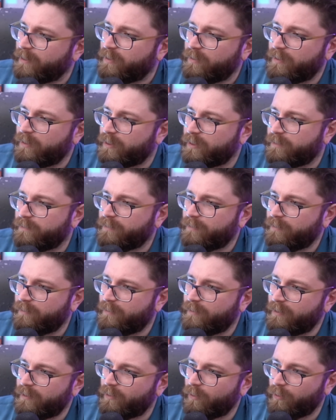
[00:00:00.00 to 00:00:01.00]
You can just
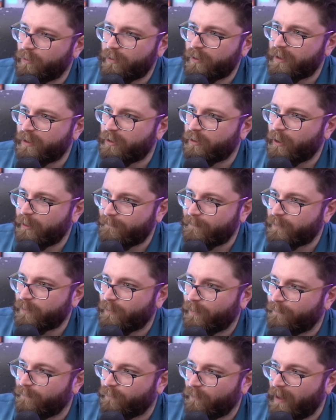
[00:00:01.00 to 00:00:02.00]
hold it in your
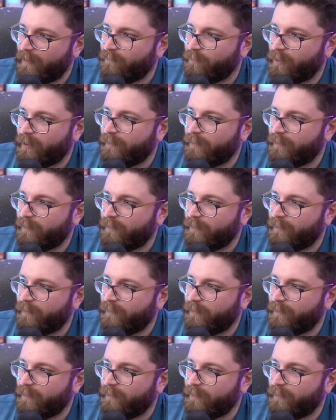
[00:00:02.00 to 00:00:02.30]
inventory forever,